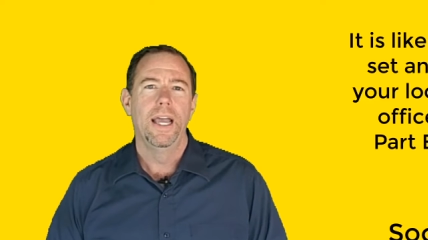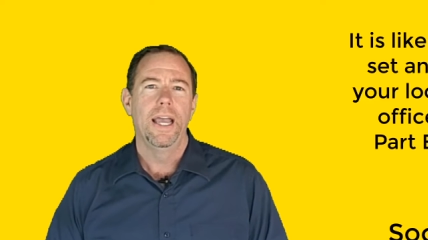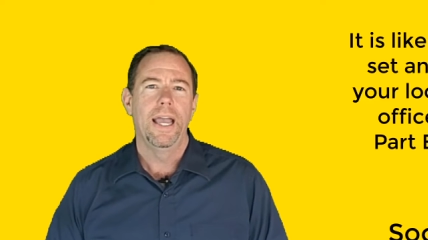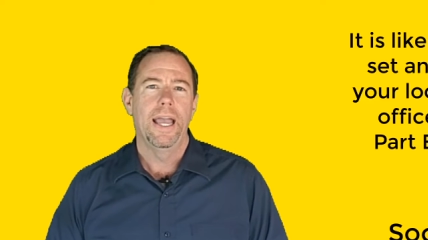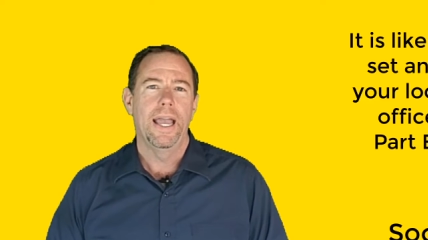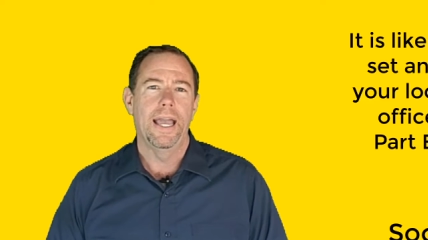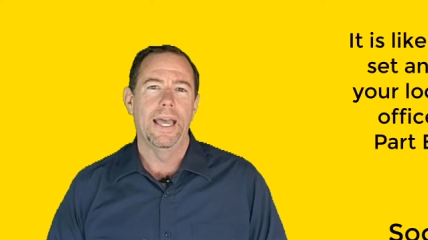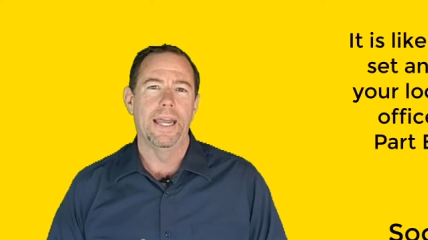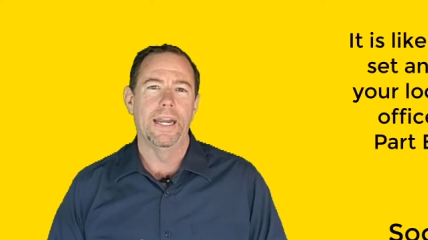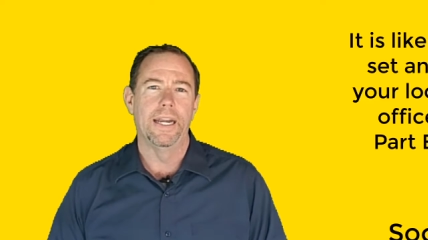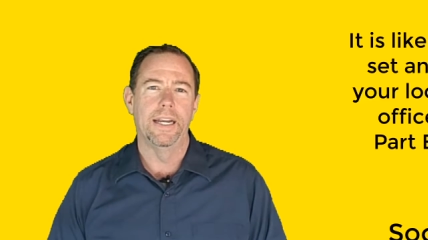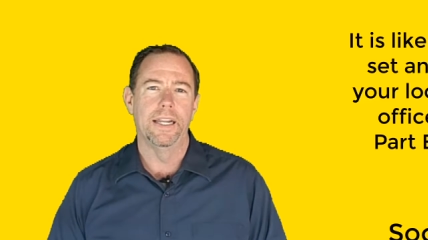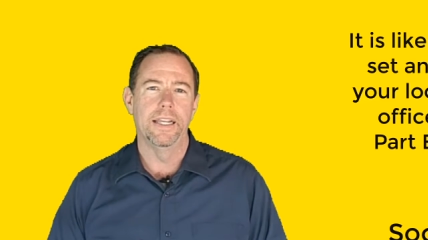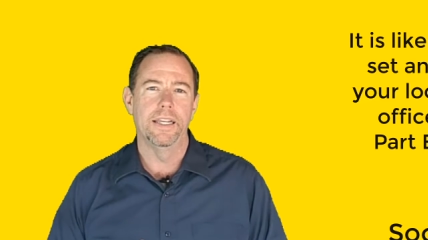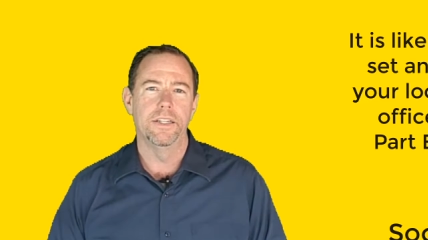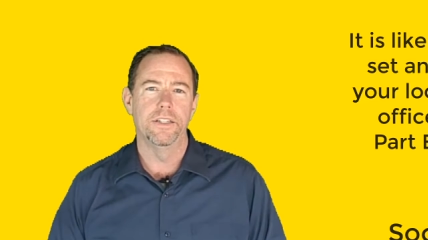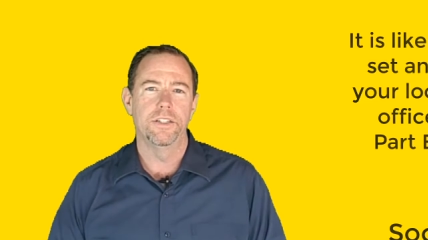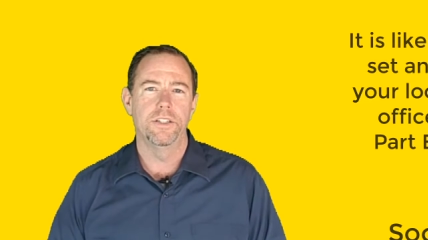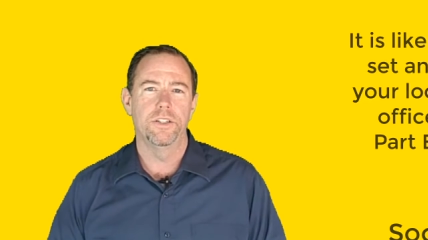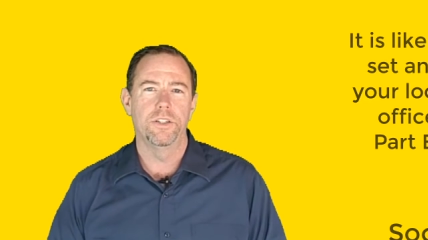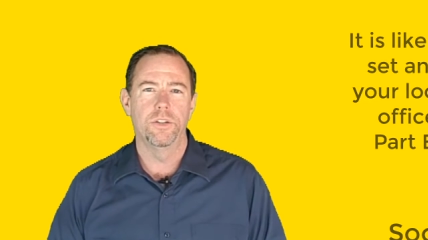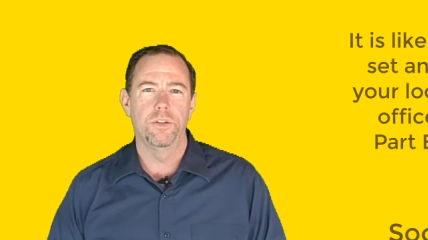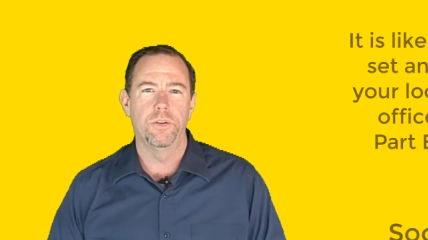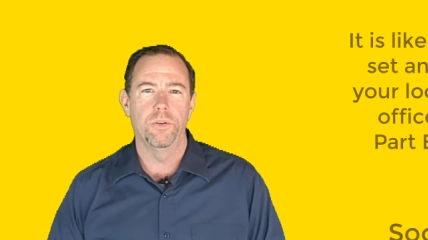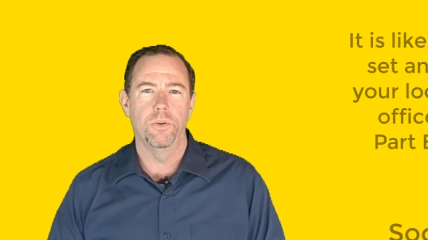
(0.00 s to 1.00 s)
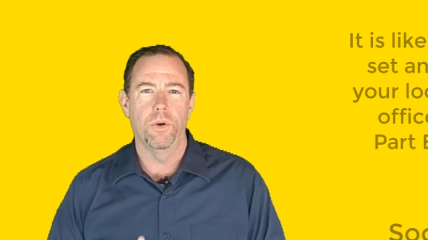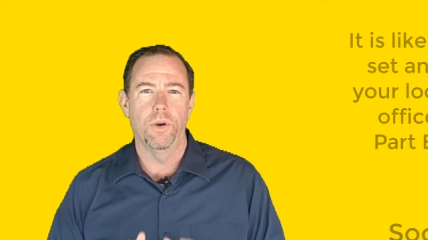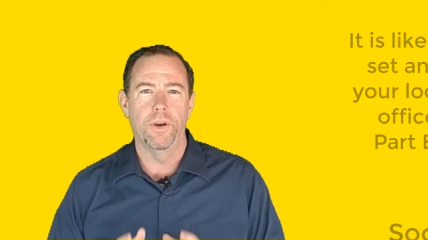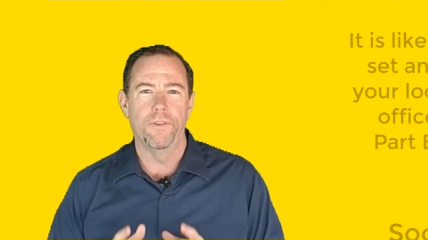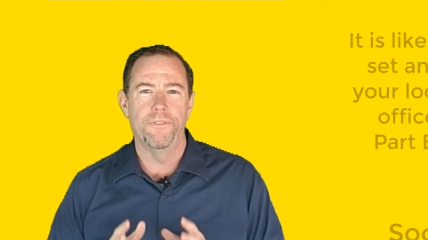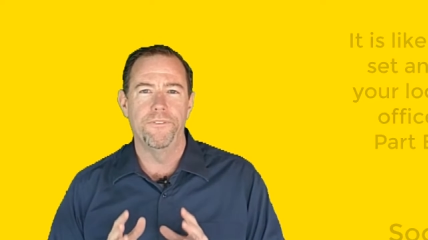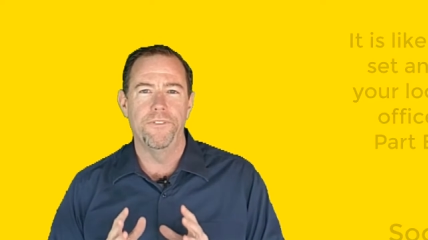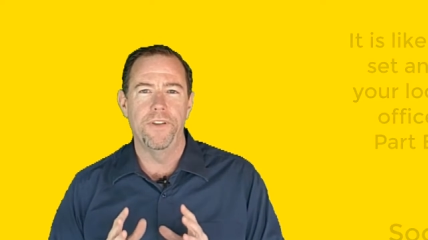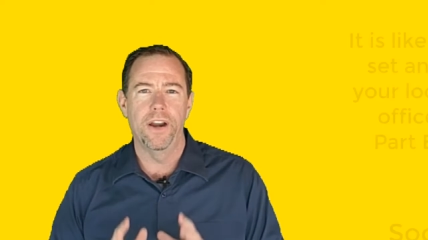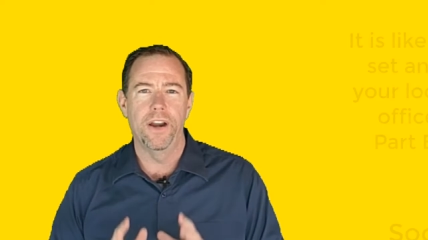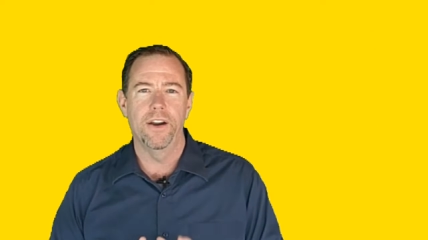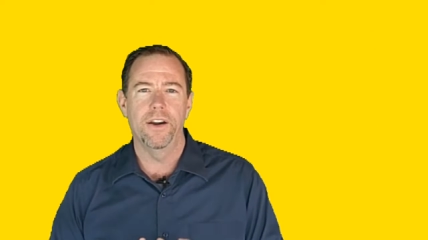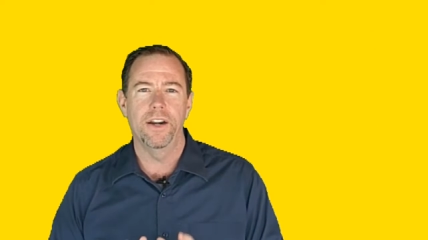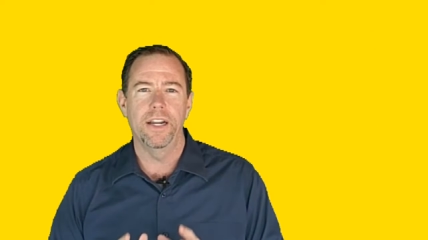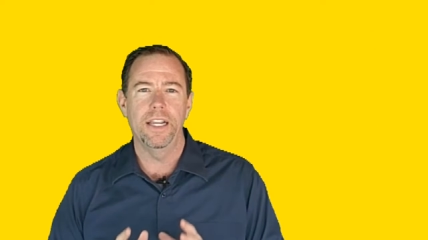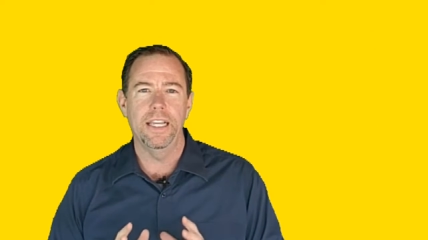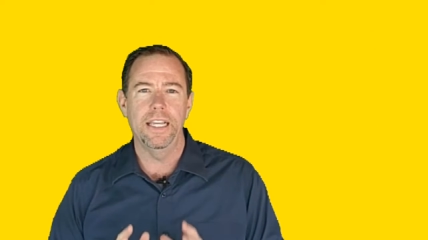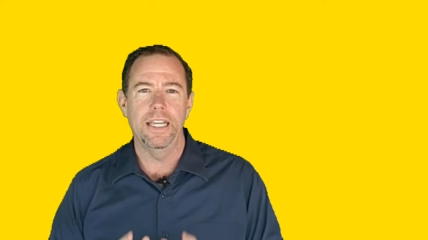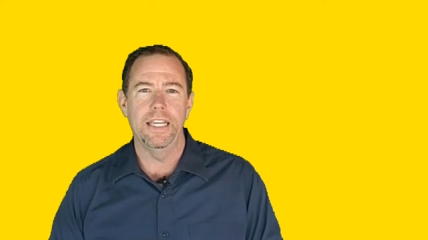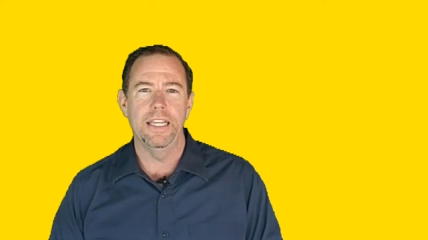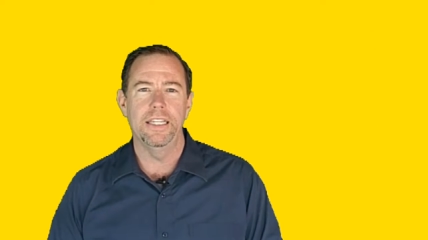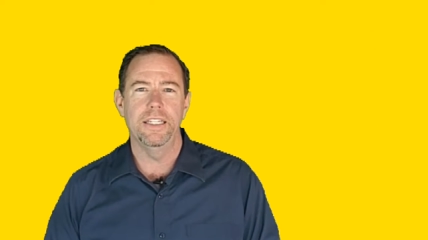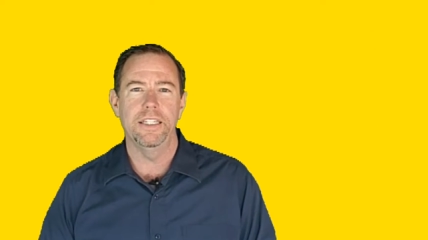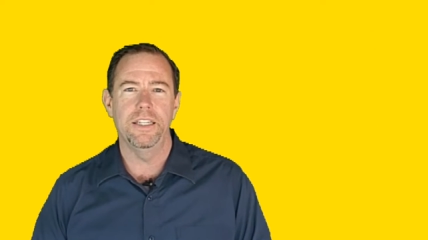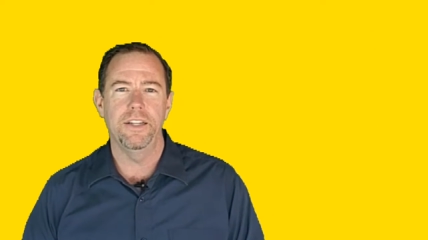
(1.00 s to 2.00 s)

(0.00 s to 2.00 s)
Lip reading: and it is to a very easy